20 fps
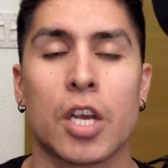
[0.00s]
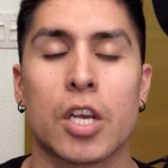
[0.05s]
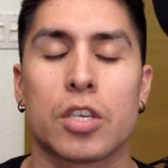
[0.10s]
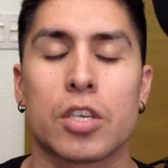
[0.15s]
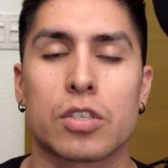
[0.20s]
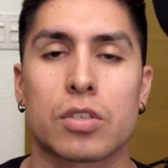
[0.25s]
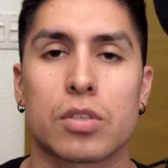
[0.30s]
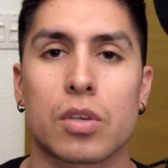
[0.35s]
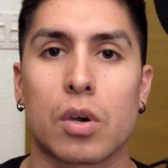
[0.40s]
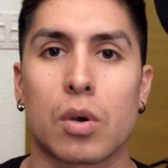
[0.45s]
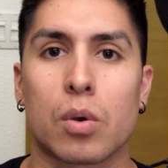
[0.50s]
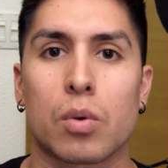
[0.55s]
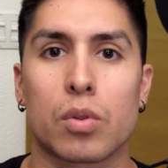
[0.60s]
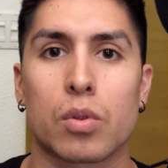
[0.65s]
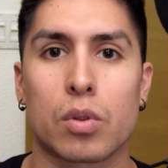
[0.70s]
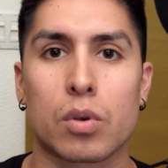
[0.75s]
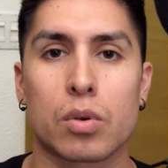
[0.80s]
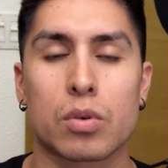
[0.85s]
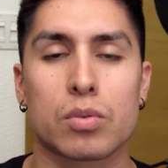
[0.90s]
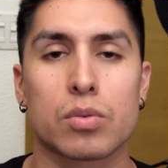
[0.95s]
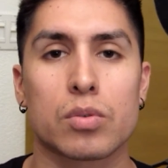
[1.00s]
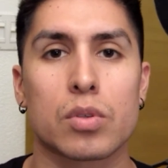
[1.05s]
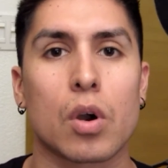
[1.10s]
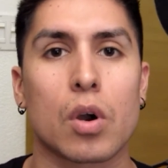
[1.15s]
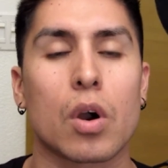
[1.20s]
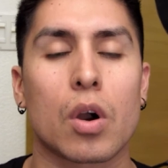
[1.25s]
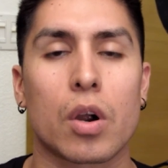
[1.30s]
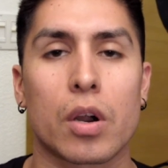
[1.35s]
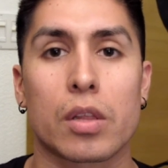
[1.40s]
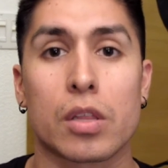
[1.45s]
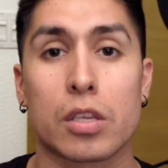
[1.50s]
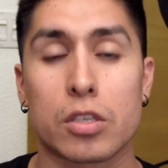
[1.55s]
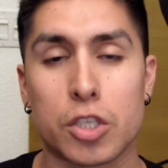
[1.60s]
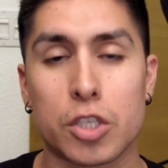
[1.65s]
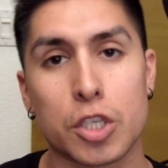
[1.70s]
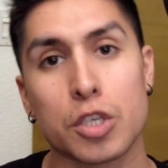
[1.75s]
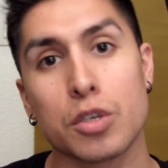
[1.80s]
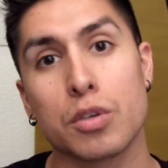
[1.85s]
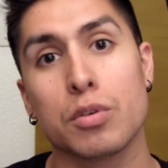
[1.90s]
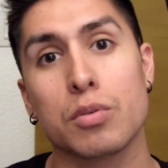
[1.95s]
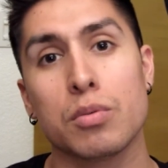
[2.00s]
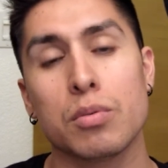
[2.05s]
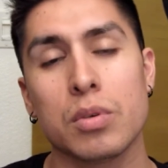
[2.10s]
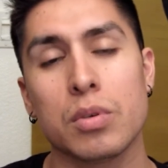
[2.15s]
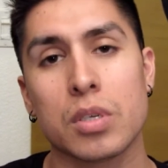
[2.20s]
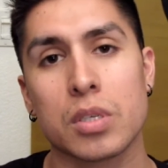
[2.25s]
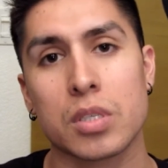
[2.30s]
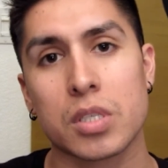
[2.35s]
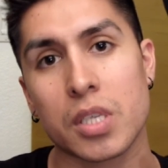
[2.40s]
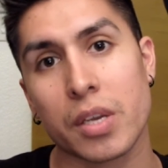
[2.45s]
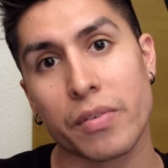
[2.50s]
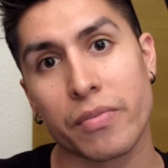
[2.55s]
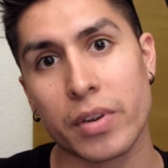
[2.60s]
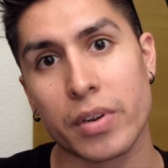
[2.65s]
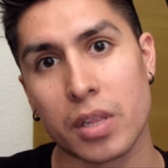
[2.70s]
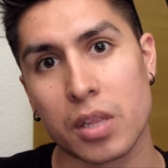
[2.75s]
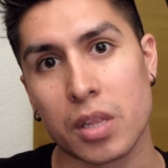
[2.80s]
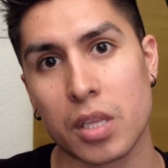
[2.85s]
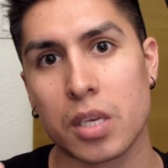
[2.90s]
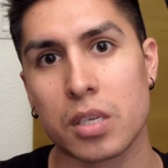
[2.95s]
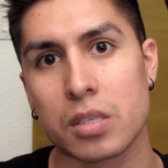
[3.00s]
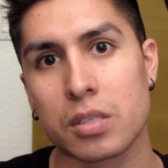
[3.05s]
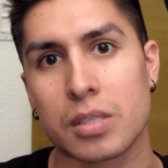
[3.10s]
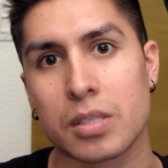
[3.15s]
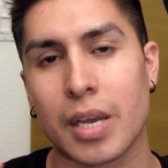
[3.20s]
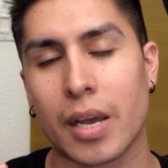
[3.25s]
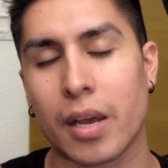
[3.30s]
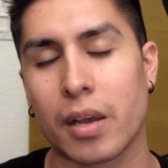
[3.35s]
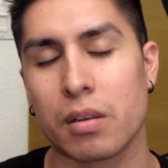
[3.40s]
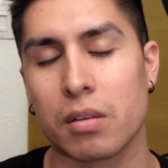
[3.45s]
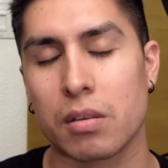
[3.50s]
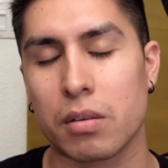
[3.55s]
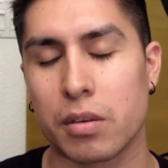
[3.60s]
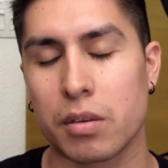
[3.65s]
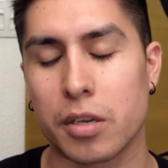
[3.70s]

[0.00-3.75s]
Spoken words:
So those are the two different things that,